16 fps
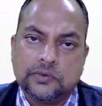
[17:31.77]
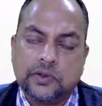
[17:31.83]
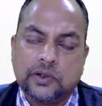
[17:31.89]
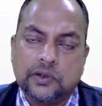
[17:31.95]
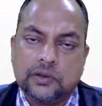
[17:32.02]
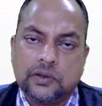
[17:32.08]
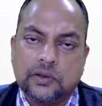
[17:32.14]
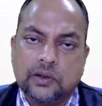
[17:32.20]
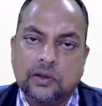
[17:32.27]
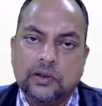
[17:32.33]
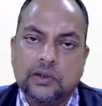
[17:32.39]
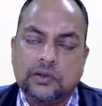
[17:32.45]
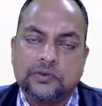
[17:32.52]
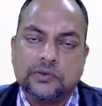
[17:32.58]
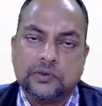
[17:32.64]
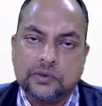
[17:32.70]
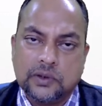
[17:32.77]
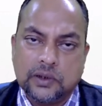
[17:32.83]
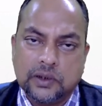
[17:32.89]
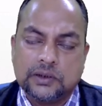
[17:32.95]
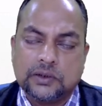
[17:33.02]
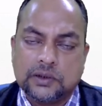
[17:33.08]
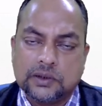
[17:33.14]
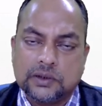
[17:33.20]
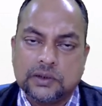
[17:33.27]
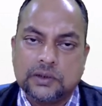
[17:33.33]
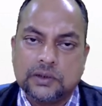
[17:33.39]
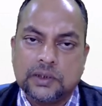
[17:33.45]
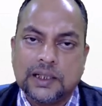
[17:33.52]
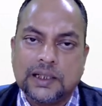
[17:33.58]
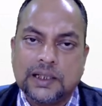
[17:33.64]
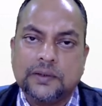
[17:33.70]
for all of us.
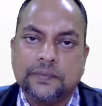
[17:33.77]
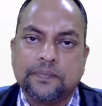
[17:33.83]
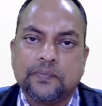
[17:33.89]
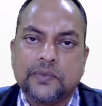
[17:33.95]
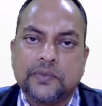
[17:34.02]
Like,